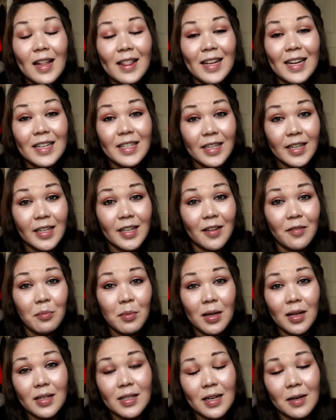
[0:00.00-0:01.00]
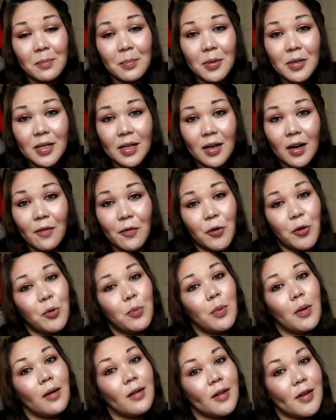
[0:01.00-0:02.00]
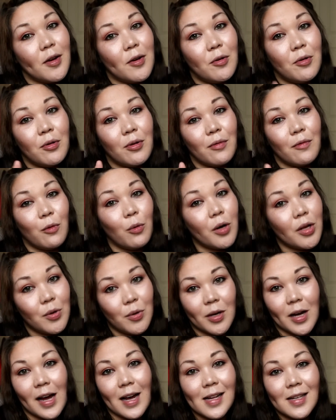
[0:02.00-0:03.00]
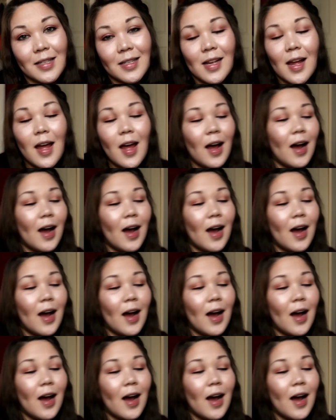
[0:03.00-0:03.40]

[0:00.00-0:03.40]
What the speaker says: They did give me a 10% off coupon code for you guys.